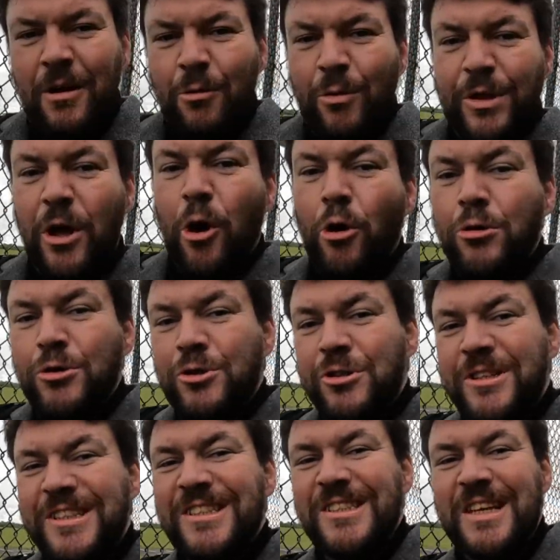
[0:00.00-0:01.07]
with
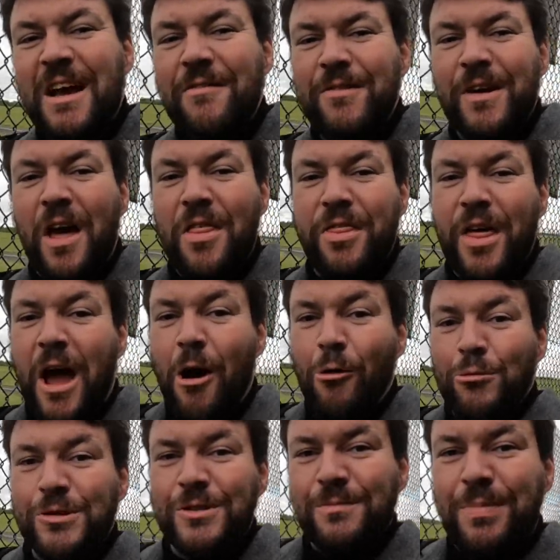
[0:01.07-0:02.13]

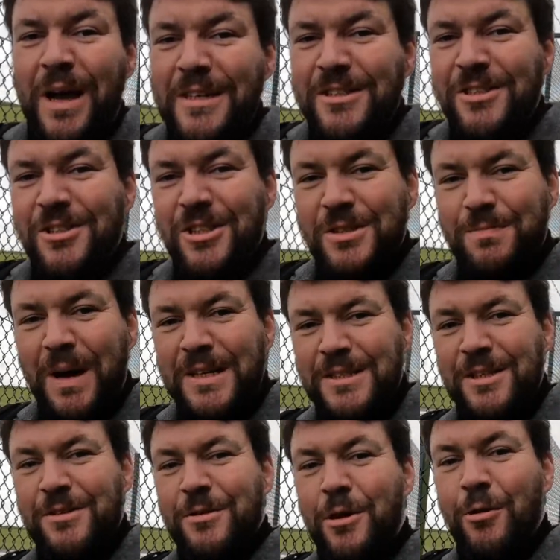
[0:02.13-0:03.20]
107,000 passengers
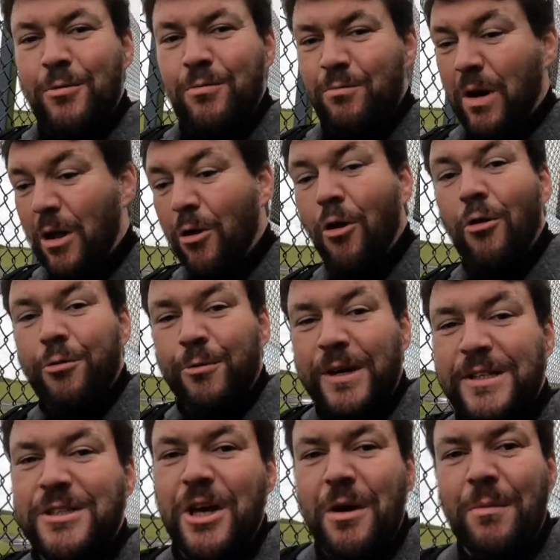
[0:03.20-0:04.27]
passing through, well, all
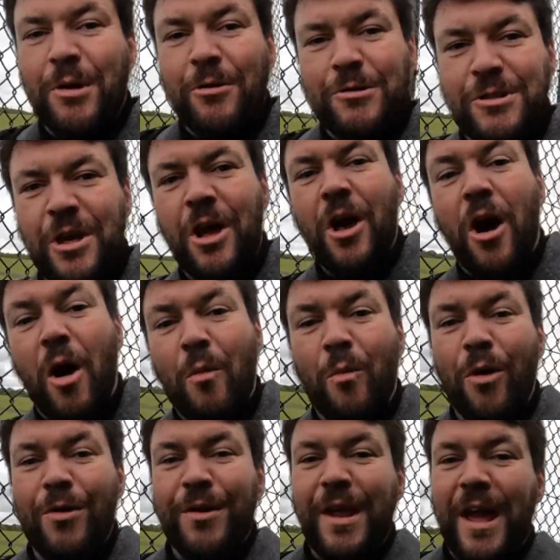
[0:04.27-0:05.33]
three terminals on
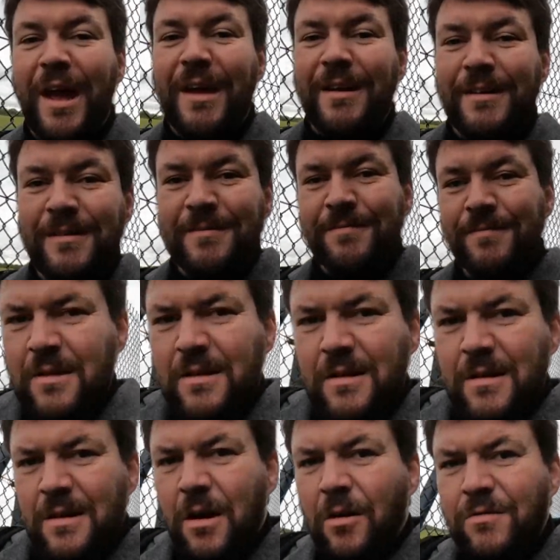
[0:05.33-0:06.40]
one day.
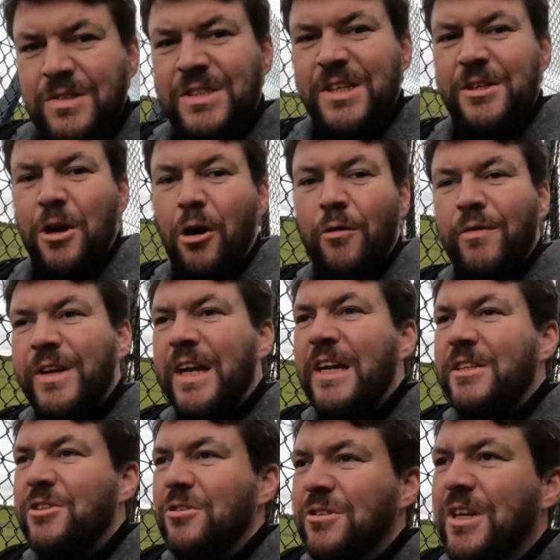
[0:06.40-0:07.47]
Obviously COVID
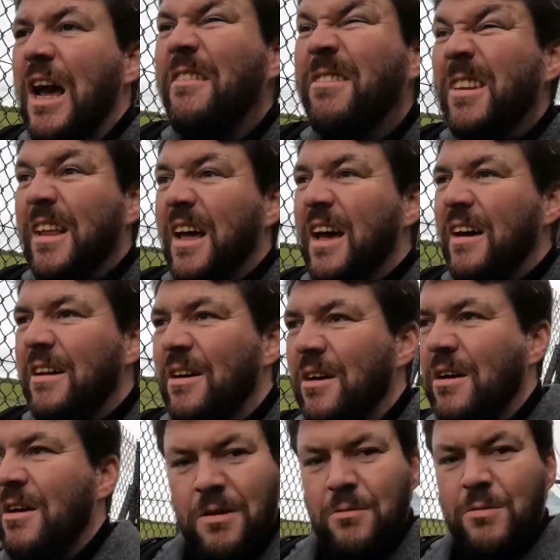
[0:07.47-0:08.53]
hit just after that,
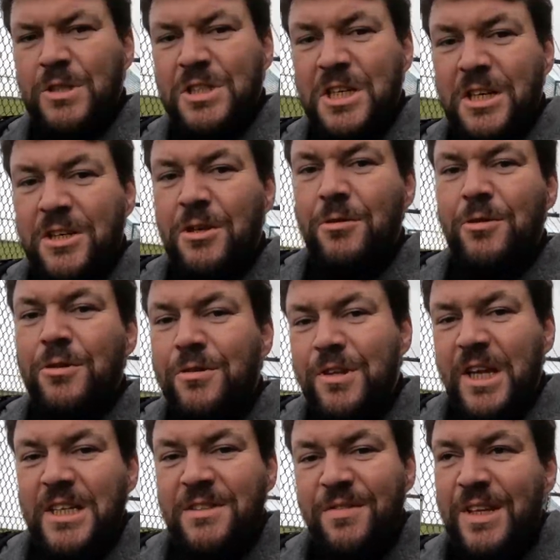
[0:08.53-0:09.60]
which didn't do good
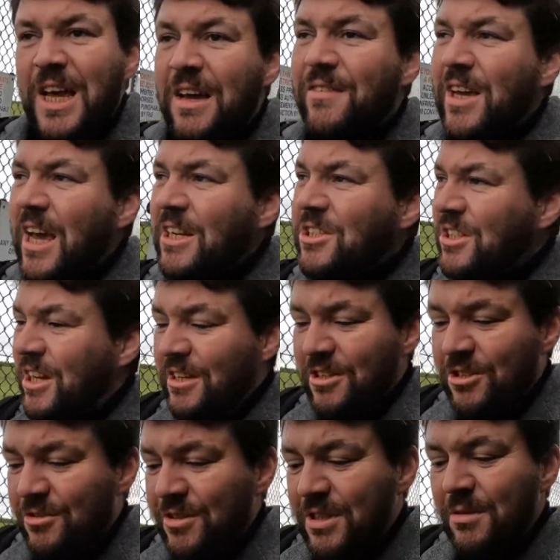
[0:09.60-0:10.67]
things for the aviation
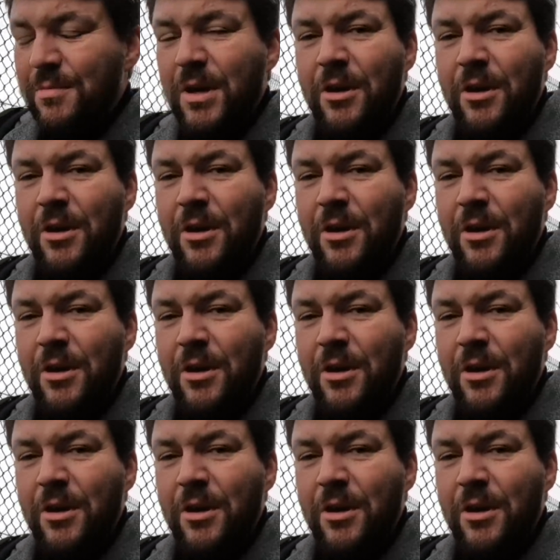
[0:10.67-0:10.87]
industry, to be